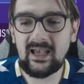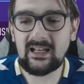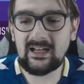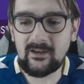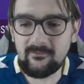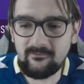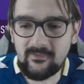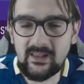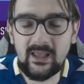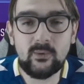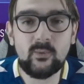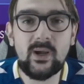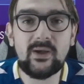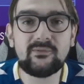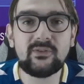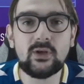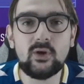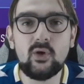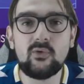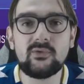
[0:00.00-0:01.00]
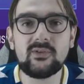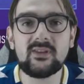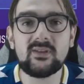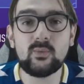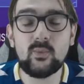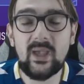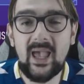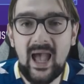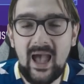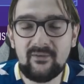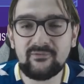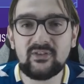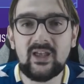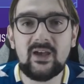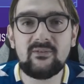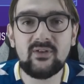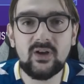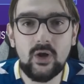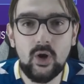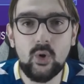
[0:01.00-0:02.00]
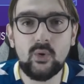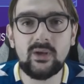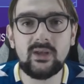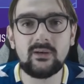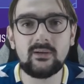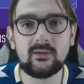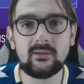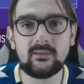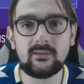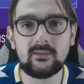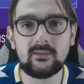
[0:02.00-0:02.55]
I feel like we have to go for this. We have to have a go here.